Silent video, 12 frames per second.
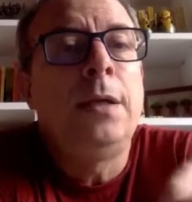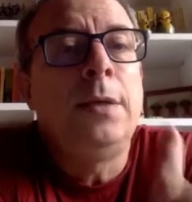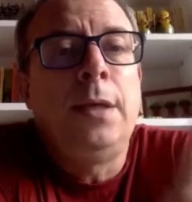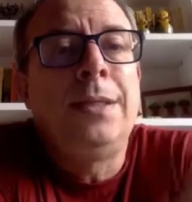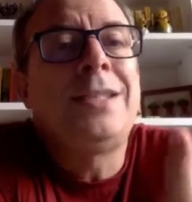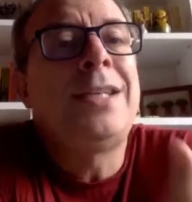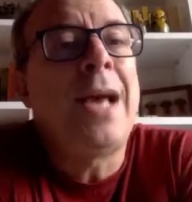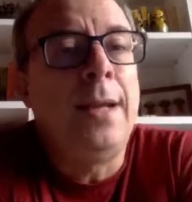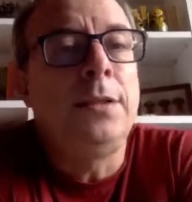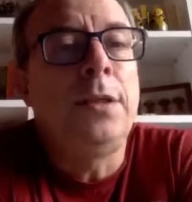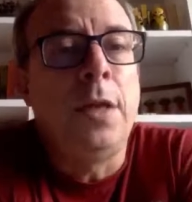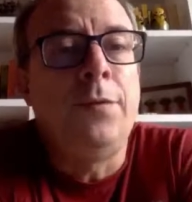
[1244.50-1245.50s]
a
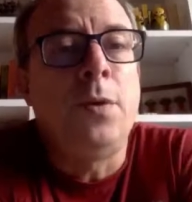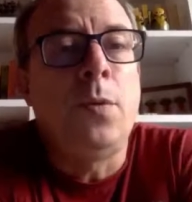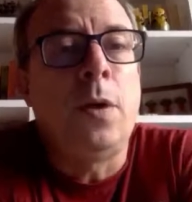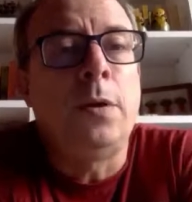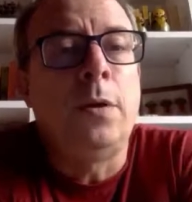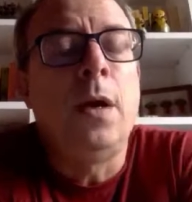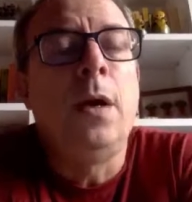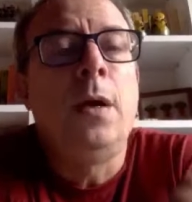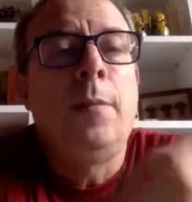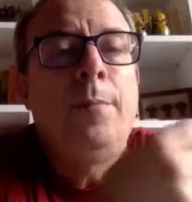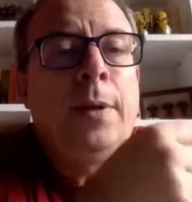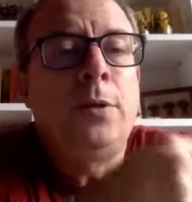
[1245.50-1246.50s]
challenge, if you want.
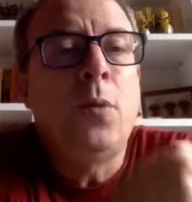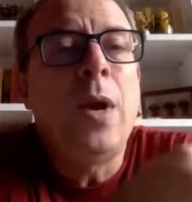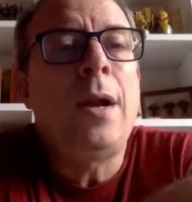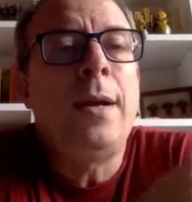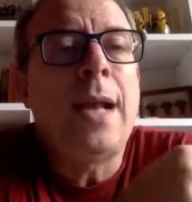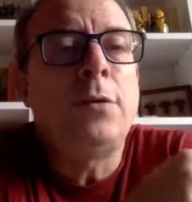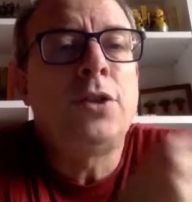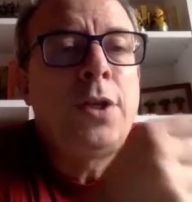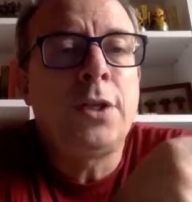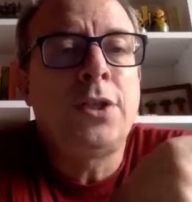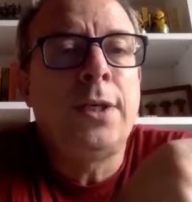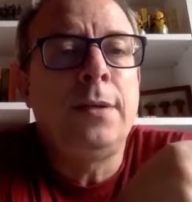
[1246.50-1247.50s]
But we are now
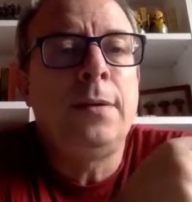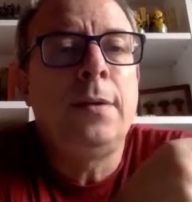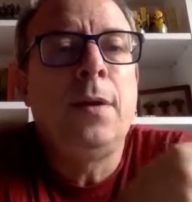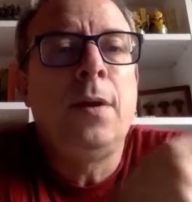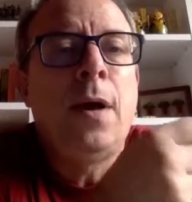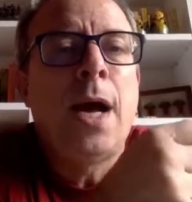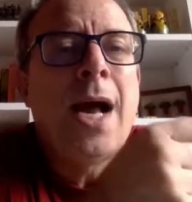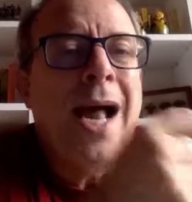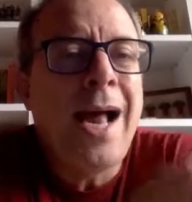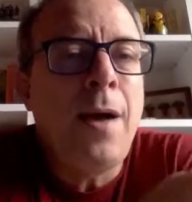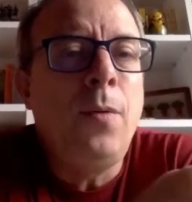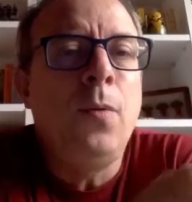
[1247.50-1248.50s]
searching
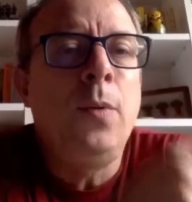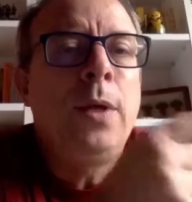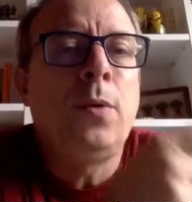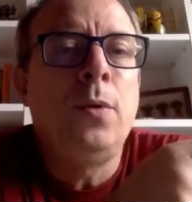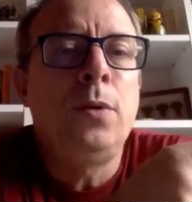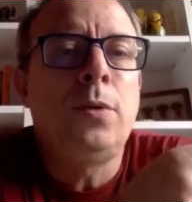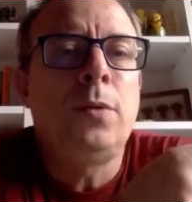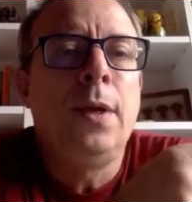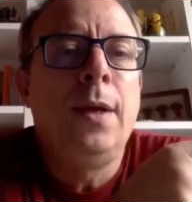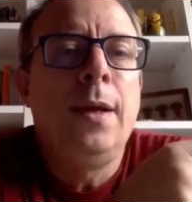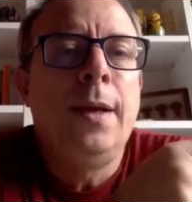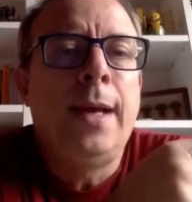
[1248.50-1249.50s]
how we could
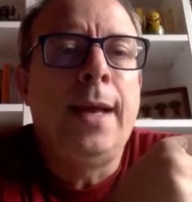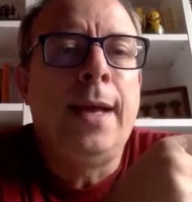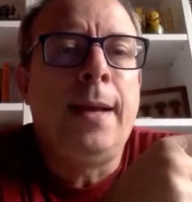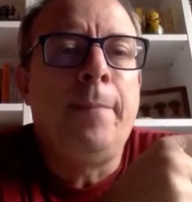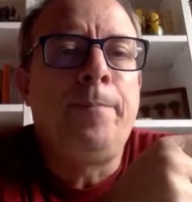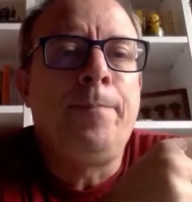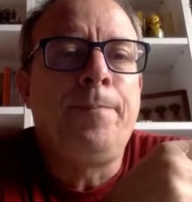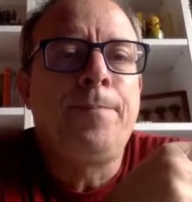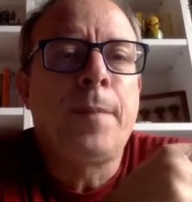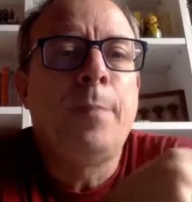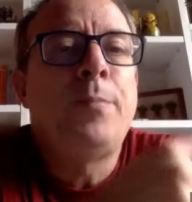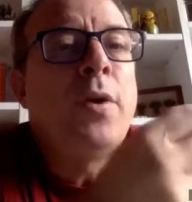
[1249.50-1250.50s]

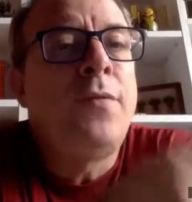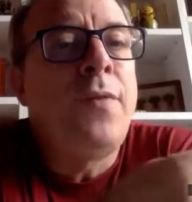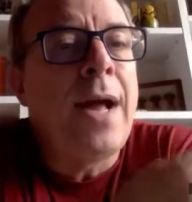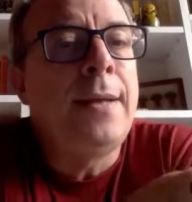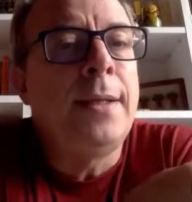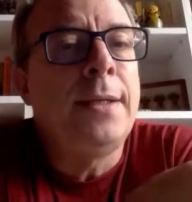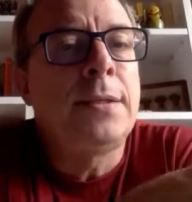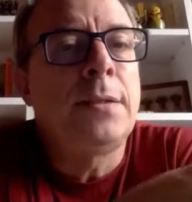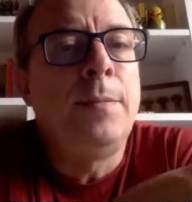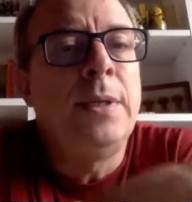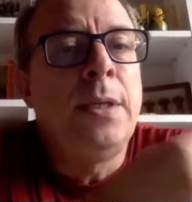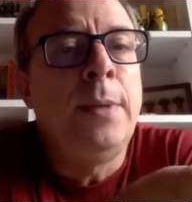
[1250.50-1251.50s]
provide this
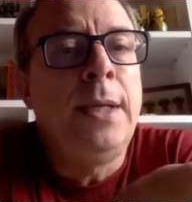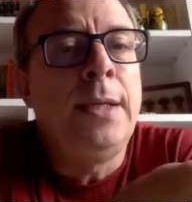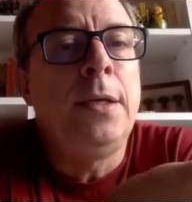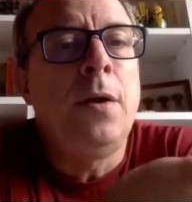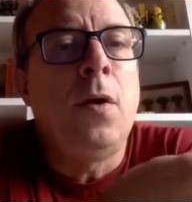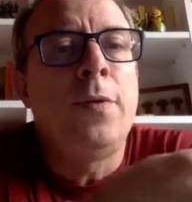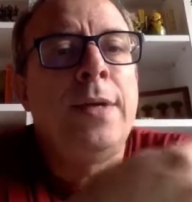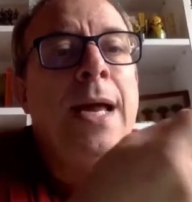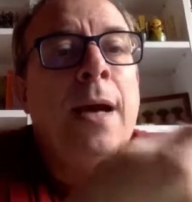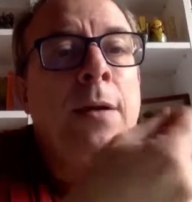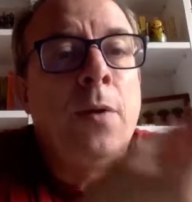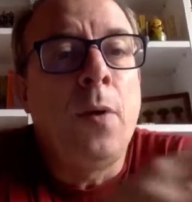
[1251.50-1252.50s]
visibility or the
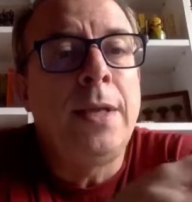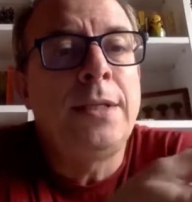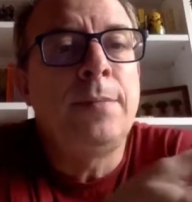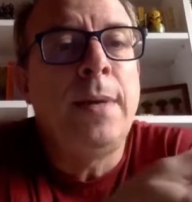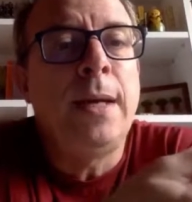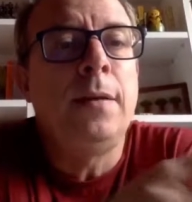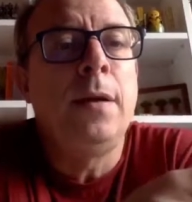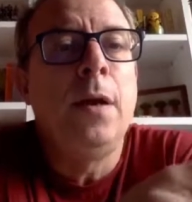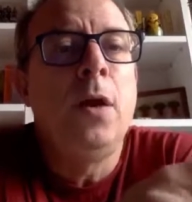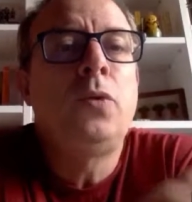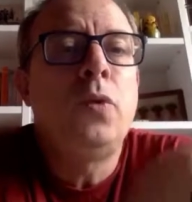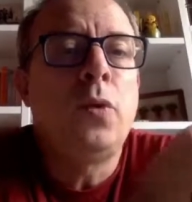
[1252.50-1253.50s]
acknowledgement
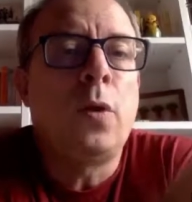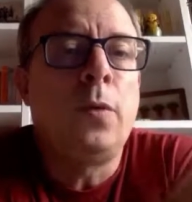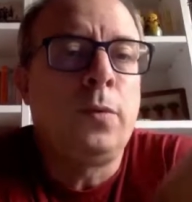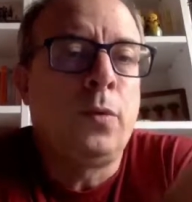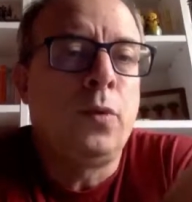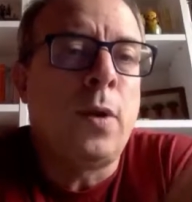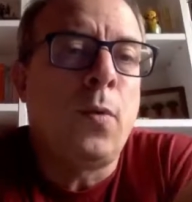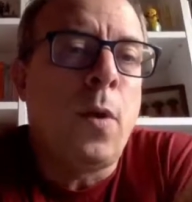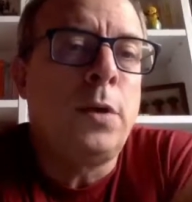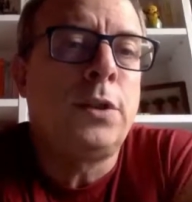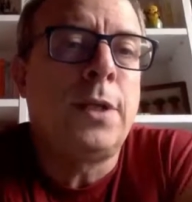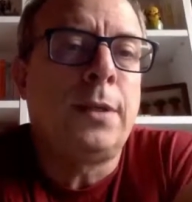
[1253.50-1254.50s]
to the
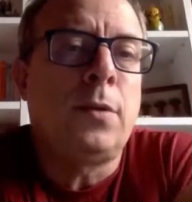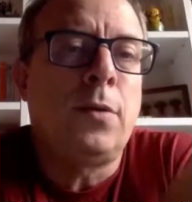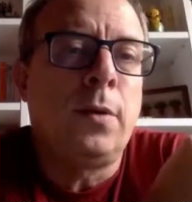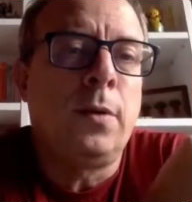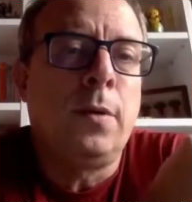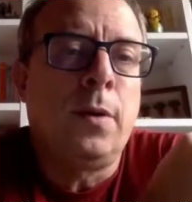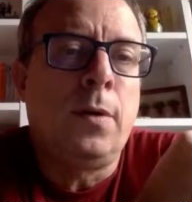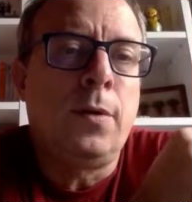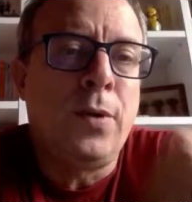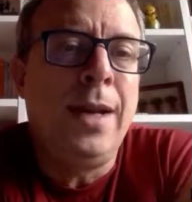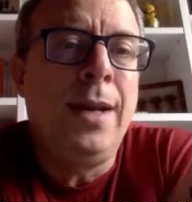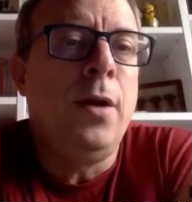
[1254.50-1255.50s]
ones that are
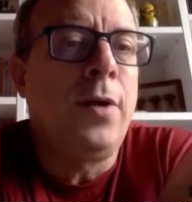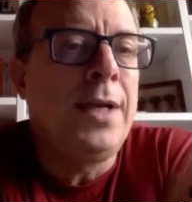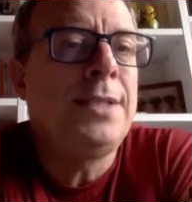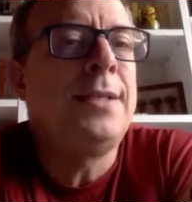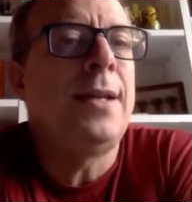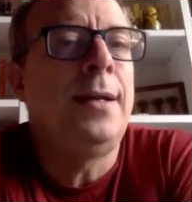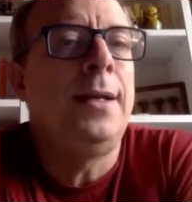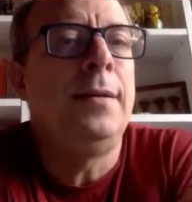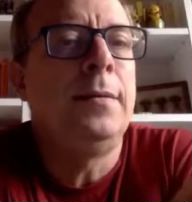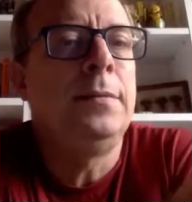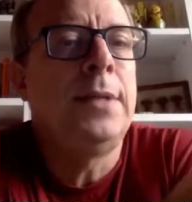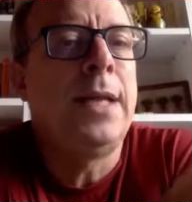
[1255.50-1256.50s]
really originally
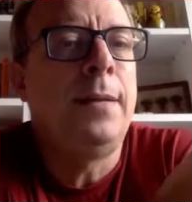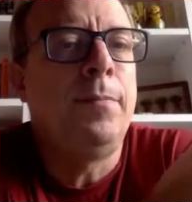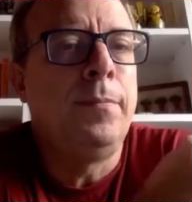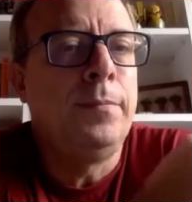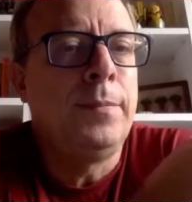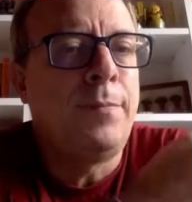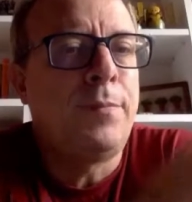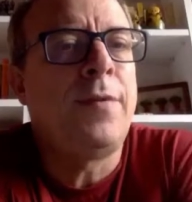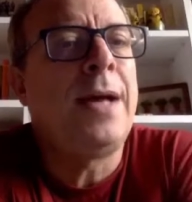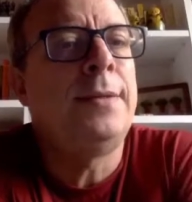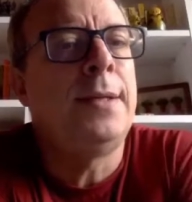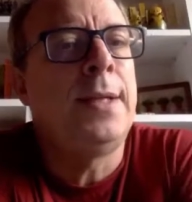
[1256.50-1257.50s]
they
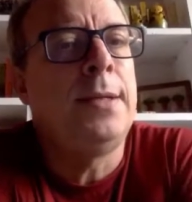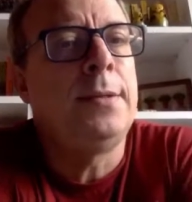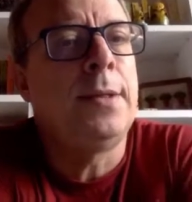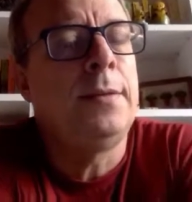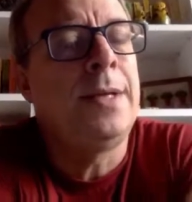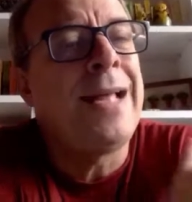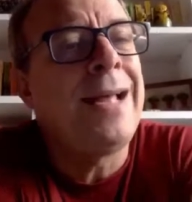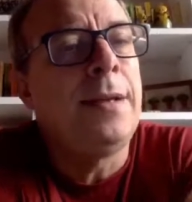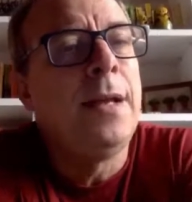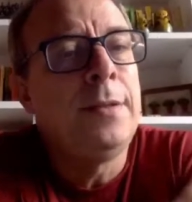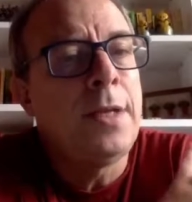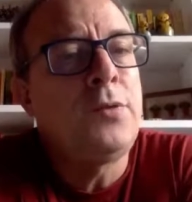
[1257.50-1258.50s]
provide the data,
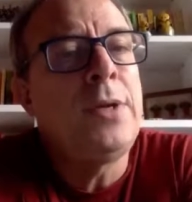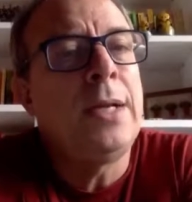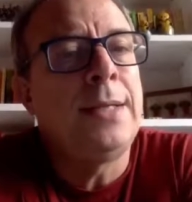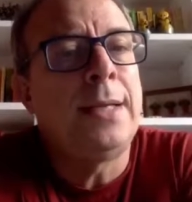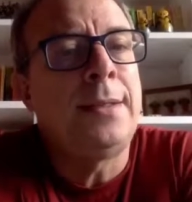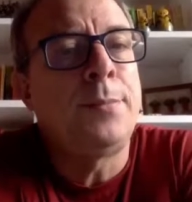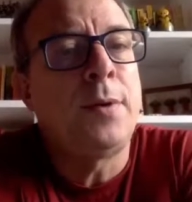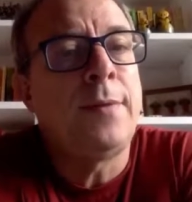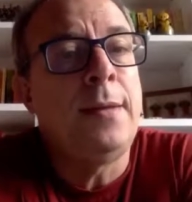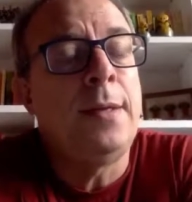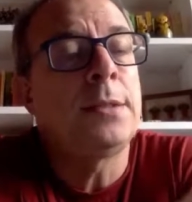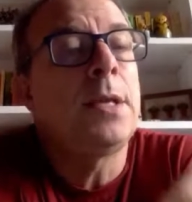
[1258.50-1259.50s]
the real data
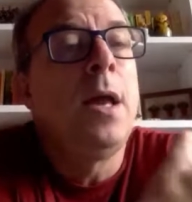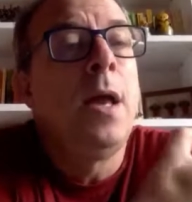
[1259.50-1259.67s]
providers.